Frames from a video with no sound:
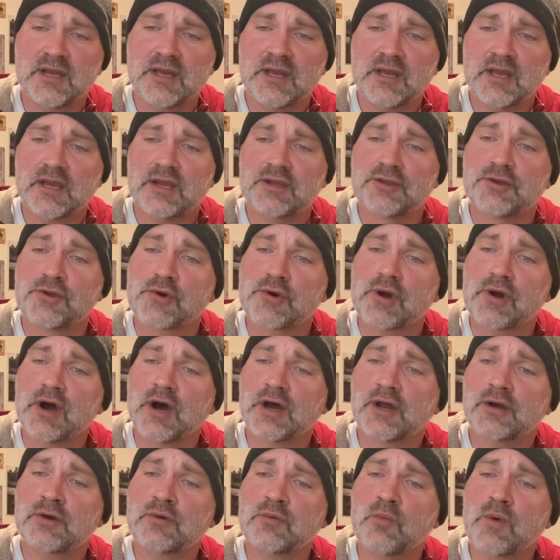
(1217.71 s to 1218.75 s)
and your
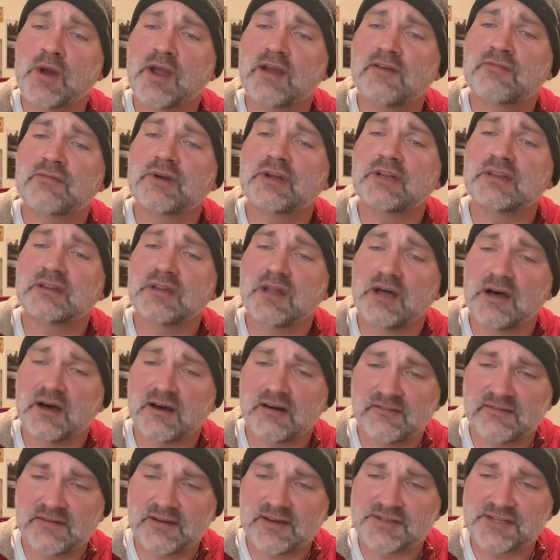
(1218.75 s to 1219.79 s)
unwavering
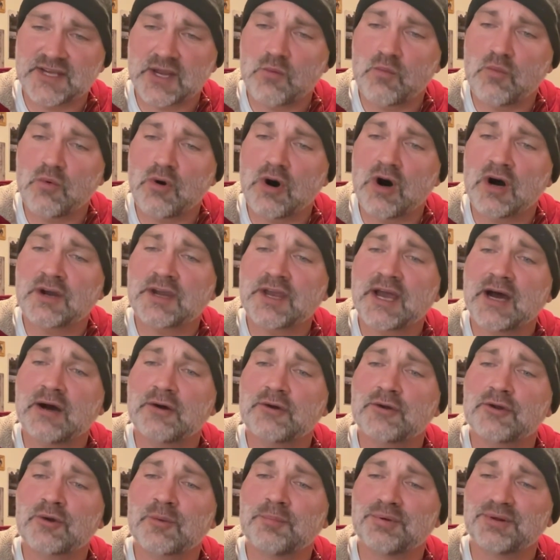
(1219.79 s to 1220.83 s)
love as I walk out
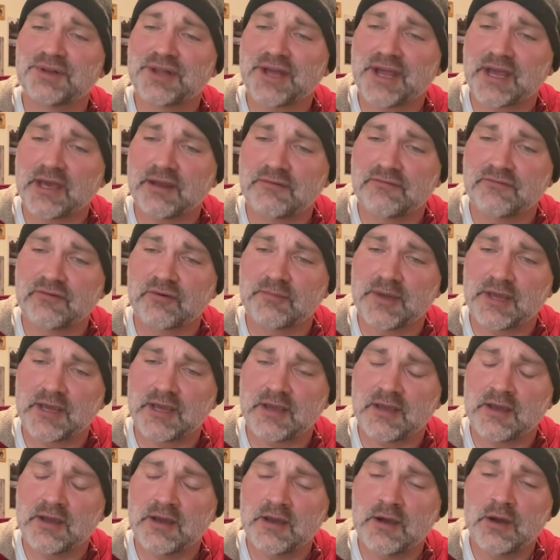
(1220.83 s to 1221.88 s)
your plan for me,
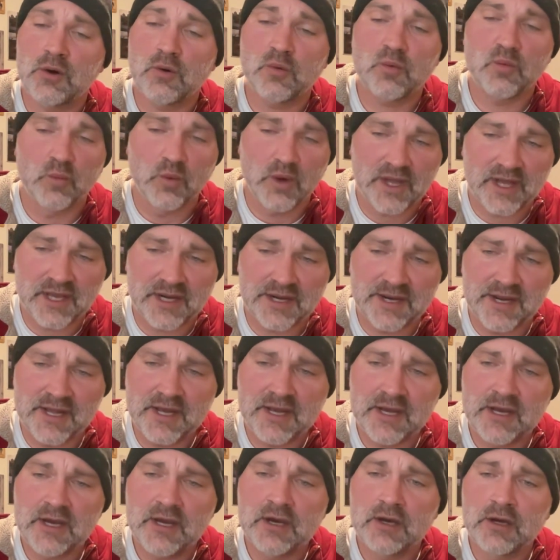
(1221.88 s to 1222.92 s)
win,
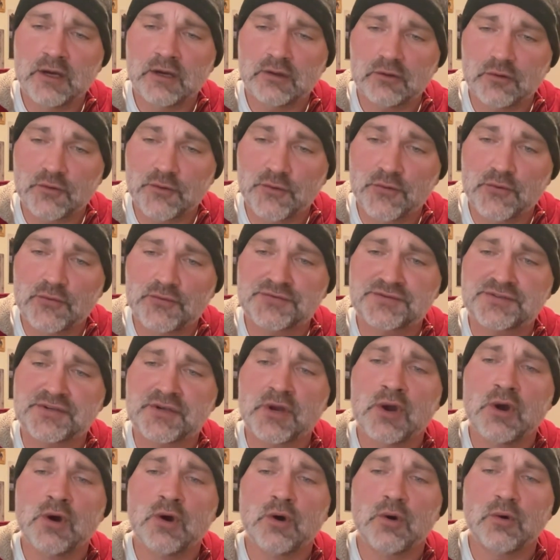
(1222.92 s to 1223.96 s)
lose,
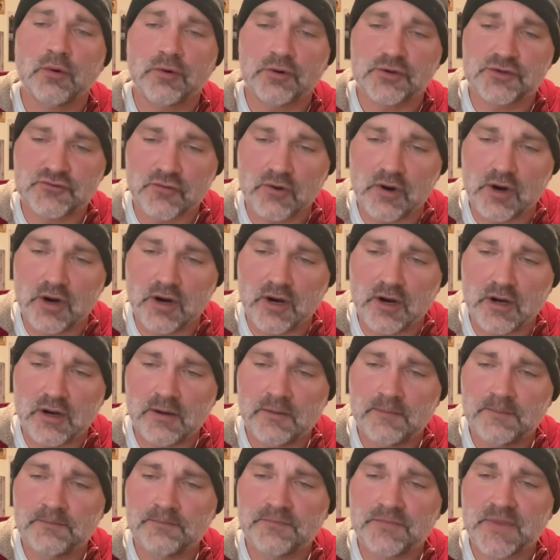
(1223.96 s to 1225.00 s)
or draw?
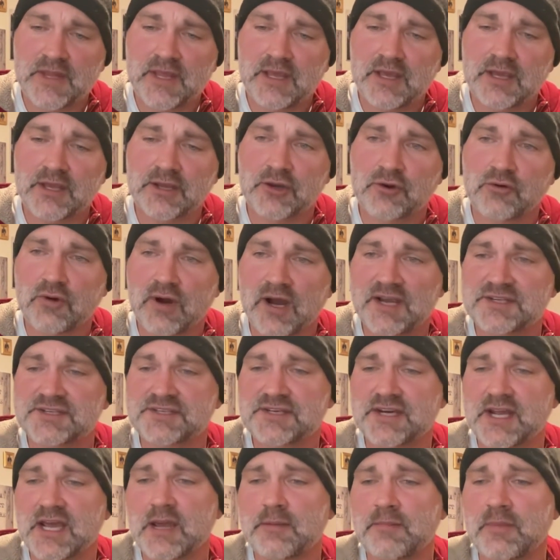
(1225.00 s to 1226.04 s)
In Christ's
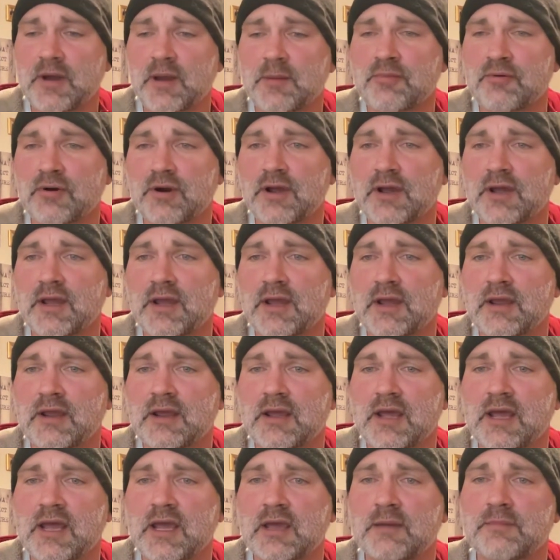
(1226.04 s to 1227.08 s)
name I pray,
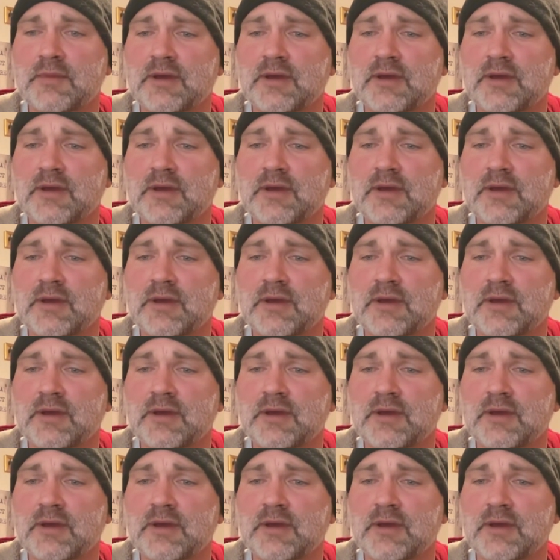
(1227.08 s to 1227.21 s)
amen.